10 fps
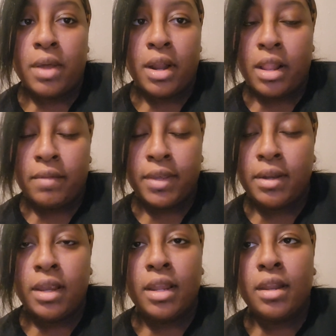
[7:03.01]
And I love it.
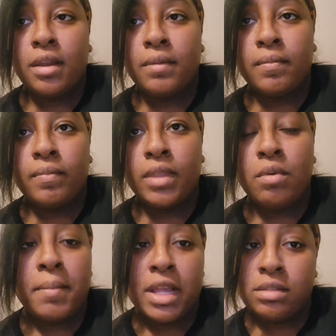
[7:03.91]
And it
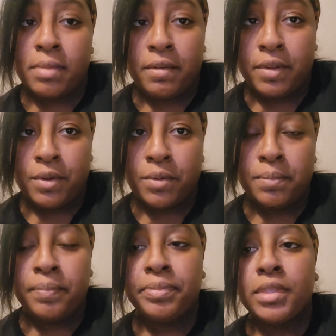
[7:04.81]
reminds me of home.
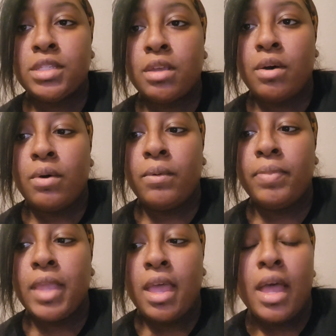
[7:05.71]
So
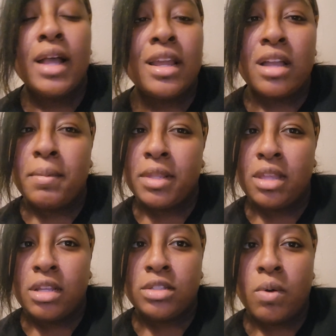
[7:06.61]
I got a couple of
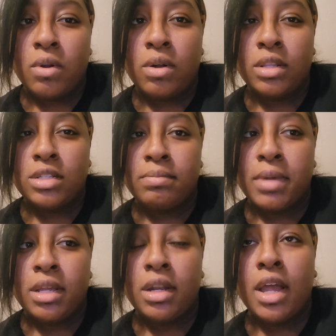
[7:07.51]
things going on this
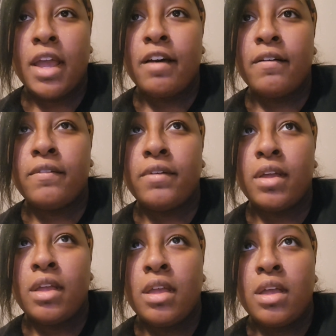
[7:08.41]
month. I have
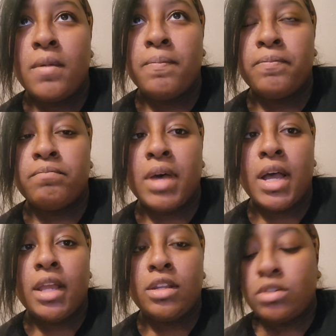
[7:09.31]

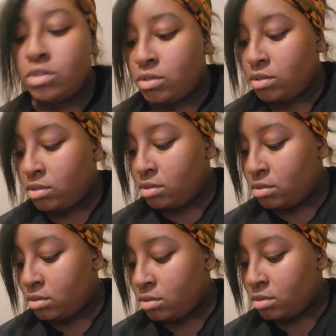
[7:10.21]
my,
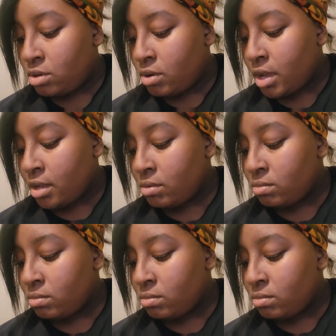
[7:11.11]
you okay?